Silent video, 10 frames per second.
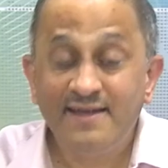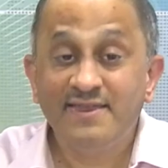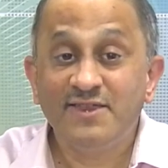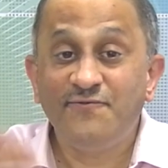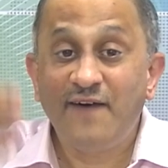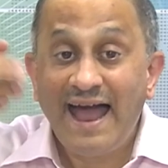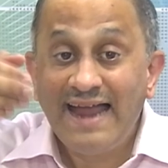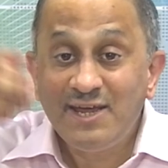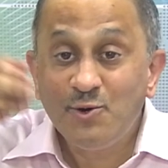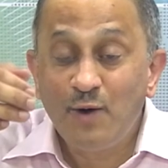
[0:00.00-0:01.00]
the
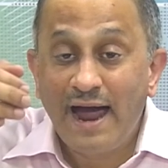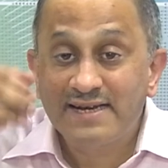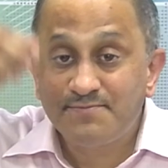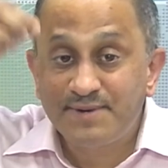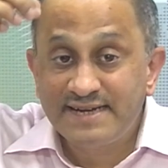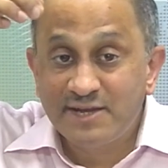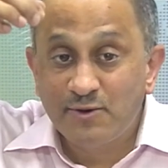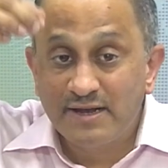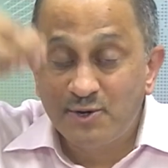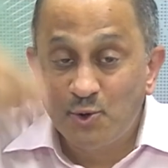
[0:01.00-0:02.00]
value at a
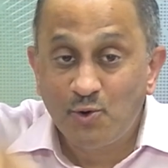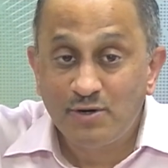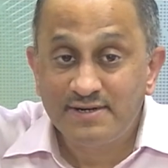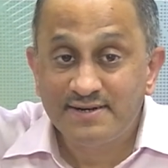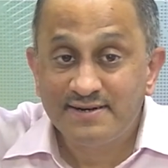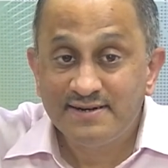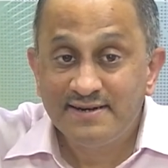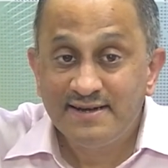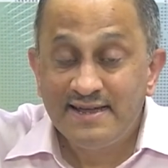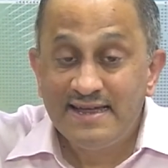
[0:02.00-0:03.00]
particular node
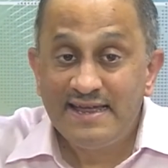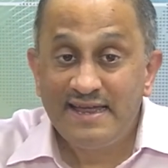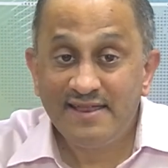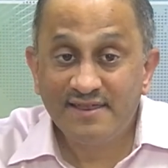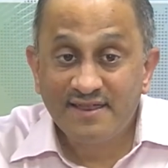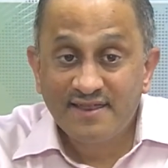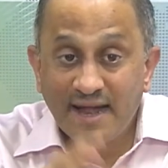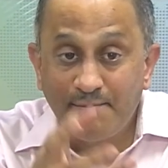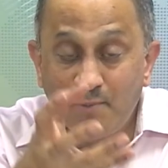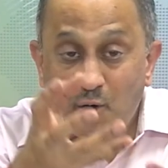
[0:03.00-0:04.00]
is the
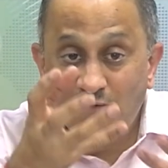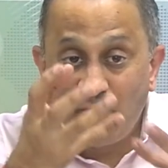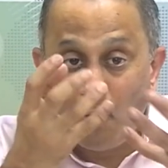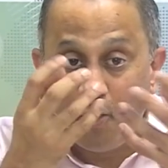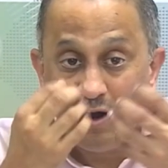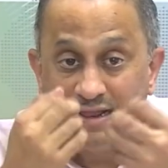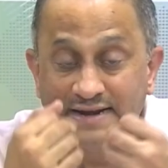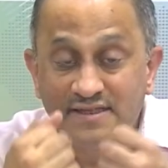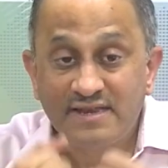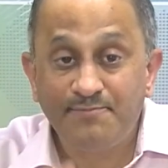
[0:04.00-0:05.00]
sum of all that
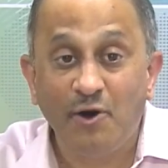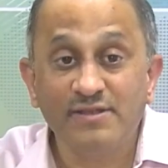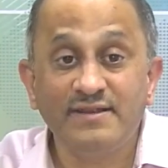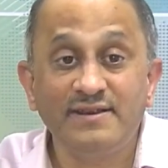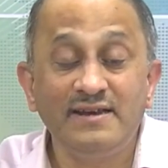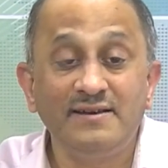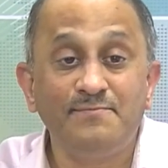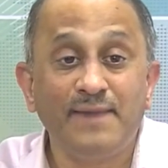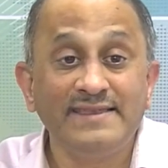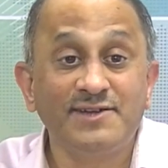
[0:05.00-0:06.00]
is deposited
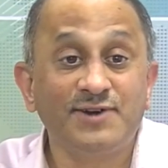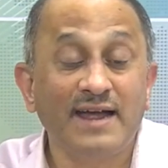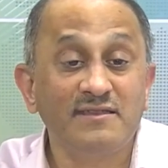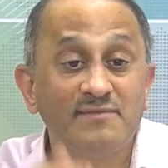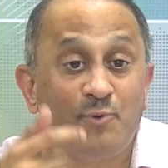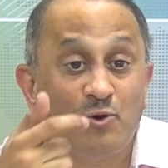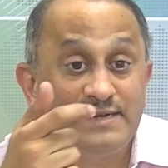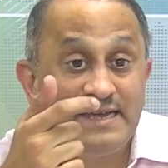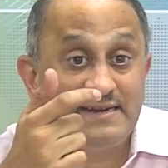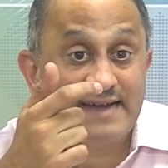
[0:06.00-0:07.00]
by the
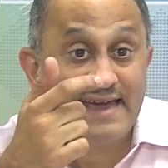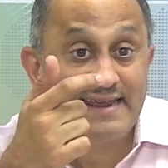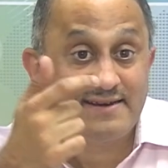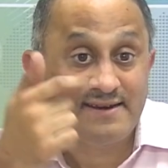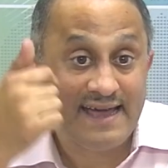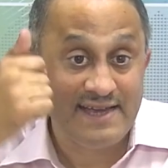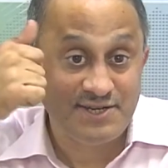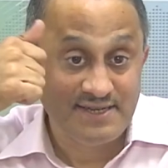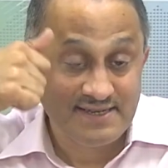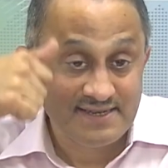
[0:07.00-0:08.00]
transporting directed
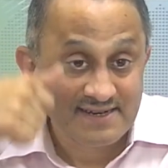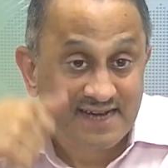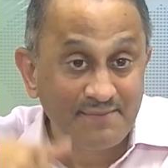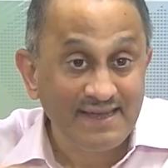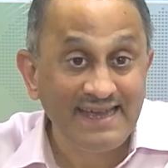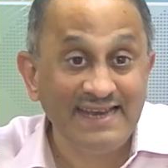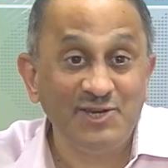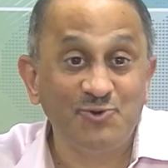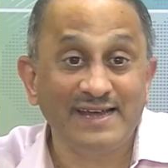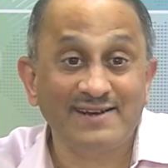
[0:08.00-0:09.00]
edges coming
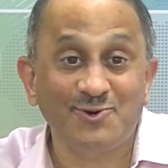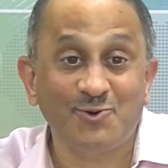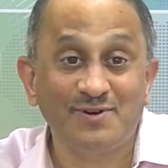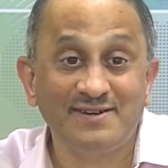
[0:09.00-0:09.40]
into that node.